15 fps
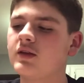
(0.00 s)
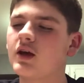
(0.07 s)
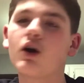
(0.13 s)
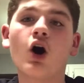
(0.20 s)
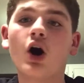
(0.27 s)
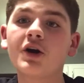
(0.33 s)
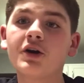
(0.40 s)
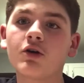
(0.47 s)

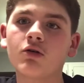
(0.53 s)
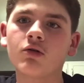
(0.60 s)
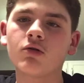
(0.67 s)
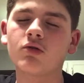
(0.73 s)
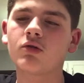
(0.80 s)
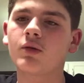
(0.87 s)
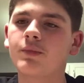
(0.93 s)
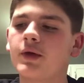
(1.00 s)
hunters
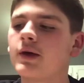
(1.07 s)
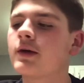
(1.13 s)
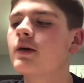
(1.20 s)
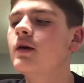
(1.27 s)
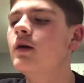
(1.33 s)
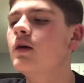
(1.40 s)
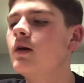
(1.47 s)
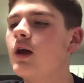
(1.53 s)
or something,
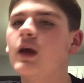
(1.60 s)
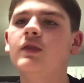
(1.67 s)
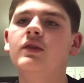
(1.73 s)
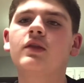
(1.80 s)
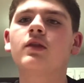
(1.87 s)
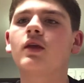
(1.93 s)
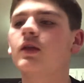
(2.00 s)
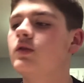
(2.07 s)
in
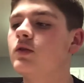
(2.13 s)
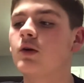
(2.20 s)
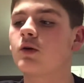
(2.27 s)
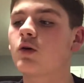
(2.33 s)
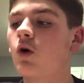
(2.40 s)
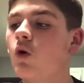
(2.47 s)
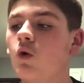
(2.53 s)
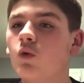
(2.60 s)
the
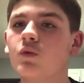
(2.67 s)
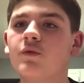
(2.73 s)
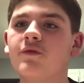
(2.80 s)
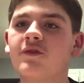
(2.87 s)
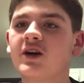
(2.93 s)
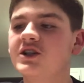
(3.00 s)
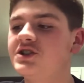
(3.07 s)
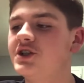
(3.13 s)
cold,
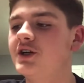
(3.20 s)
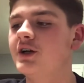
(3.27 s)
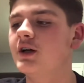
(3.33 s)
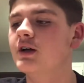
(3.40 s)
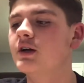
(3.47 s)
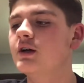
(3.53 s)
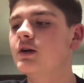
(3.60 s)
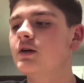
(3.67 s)

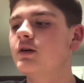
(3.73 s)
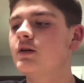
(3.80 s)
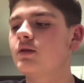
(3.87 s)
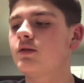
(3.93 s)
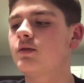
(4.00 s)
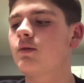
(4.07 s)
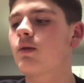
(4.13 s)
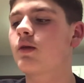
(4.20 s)
frigid
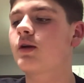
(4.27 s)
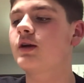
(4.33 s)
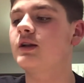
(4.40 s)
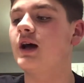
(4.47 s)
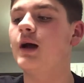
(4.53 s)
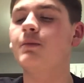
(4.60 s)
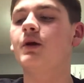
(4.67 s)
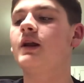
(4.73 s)

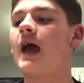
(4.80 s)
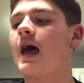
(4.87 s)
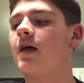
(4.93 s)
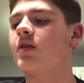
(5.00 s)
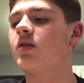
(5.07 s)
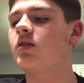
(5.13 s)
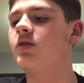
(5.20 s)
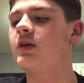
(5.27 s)
climate
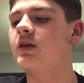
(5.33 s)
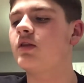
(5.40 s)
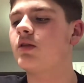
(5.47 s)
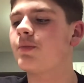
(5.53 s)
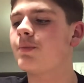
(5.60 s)
as the